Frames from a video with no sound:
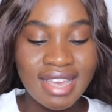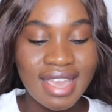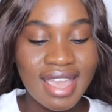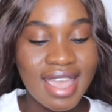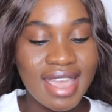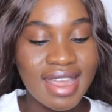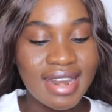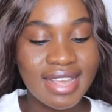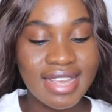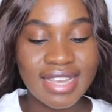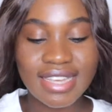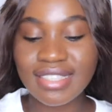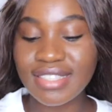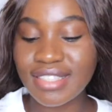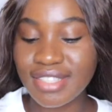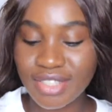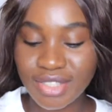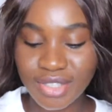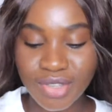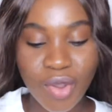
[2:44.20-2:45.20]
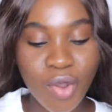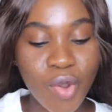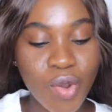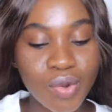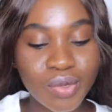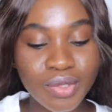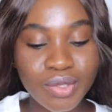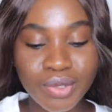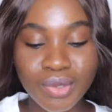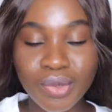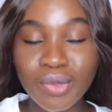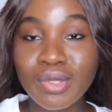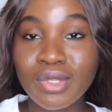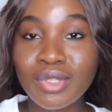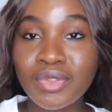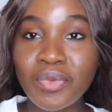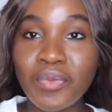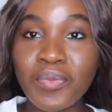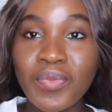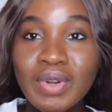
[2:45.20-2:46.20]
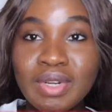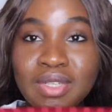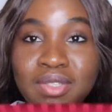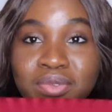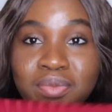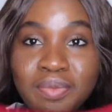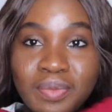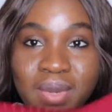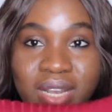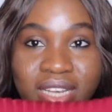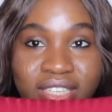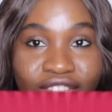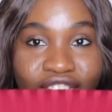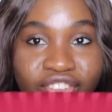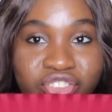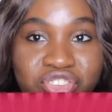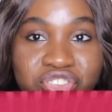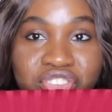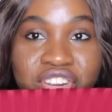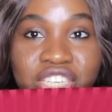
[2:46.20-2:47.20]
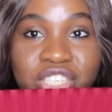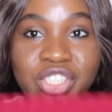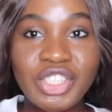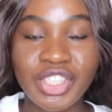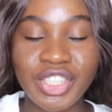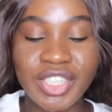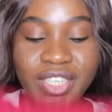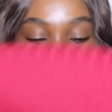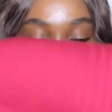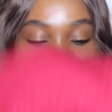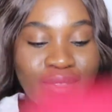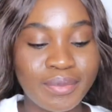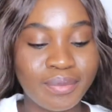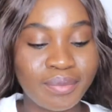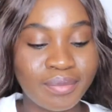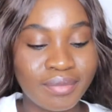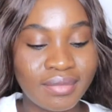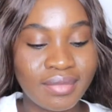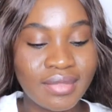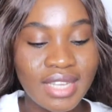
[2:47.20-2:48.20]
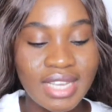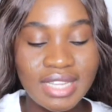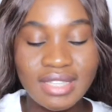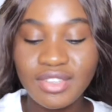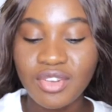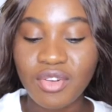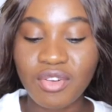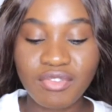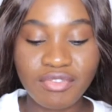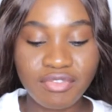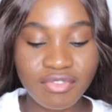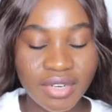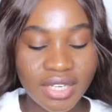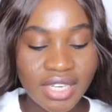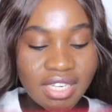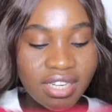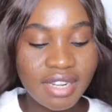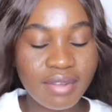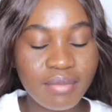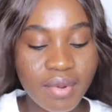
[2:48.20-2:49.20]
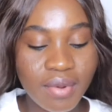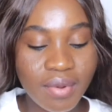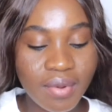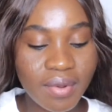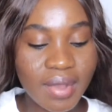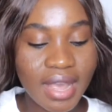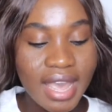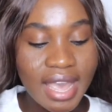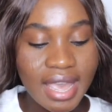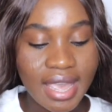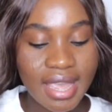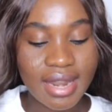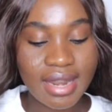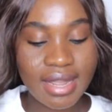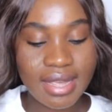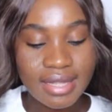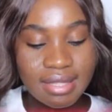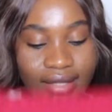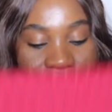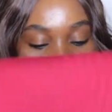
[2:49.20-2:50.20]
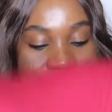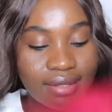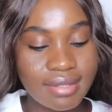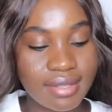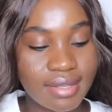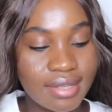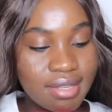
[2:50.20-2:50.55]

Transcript: and it's also super stretchy. It's comfortable and it's